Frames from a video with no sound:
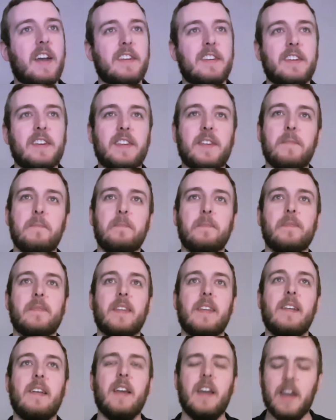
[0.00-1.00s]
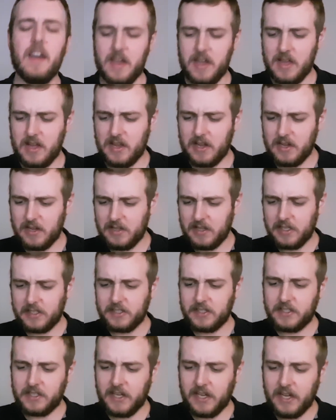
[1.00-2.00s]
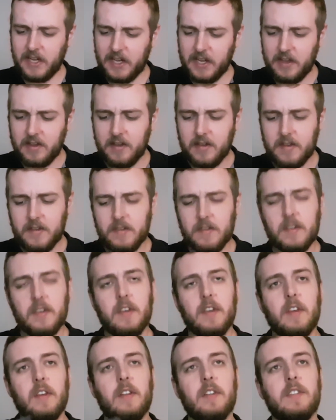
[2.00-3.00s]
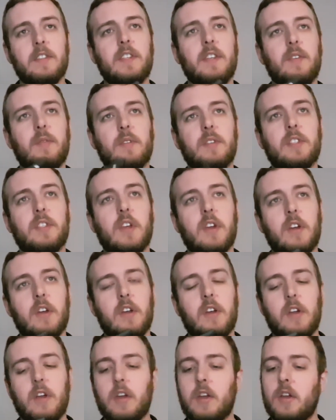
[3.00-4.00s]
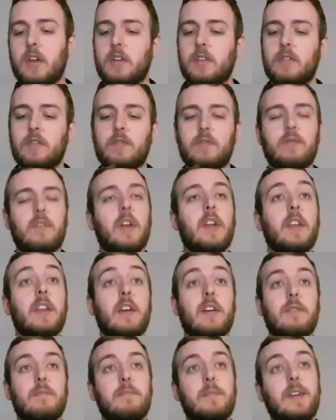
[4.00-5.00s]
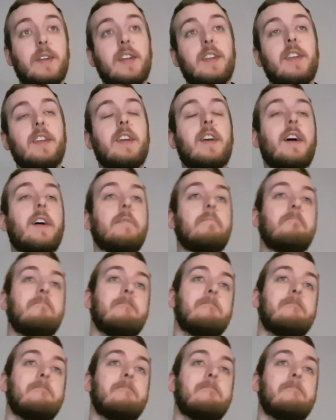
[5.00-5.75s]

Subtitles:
Good. Let's see. Let's see what's on right now media.